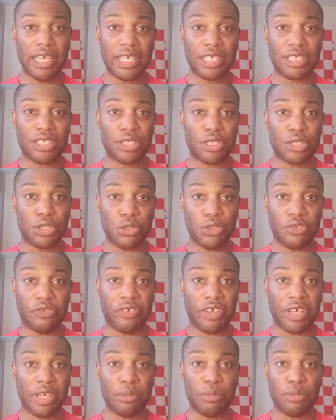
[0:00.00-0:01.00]
excuse
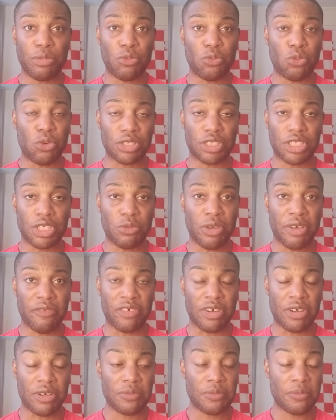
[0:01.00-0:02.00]
for him whatsoever.